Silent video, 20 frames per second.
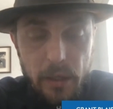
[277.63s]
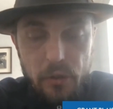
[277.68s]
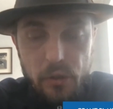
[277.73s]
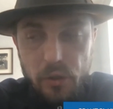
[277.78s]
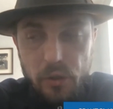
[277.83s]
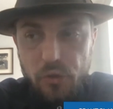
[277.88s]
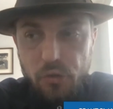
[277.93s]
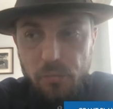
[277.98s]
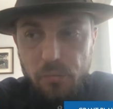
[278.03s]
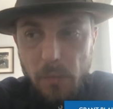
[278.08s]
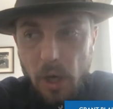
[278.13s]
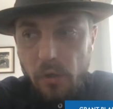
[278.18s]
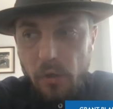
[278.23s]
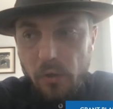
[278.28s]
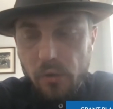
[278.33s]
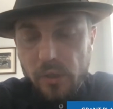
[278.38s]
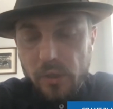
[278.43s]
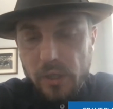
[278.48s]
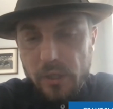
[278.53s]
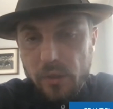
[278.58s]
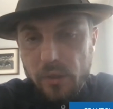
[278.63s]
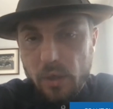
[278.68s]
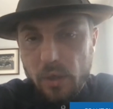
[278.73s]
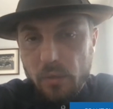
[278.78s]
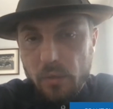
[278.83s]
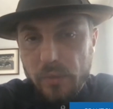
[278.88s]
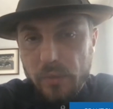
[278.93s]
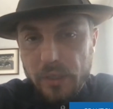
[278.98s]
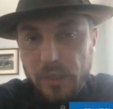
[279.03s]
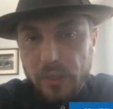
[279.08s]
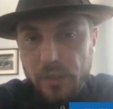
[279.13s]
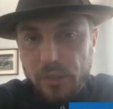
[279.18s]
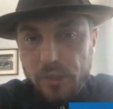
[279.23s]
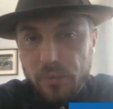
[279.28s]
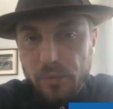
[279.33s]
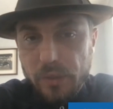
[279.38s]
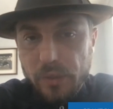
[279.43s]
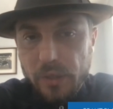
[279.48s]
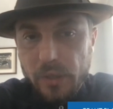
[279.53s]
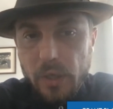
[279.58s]
under a new model than they're already
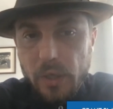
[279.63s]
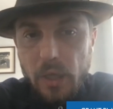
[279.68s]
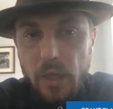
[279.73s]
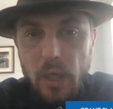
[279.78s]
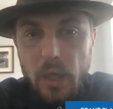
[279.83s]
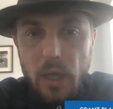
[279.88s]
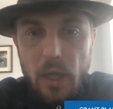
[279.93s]
doing,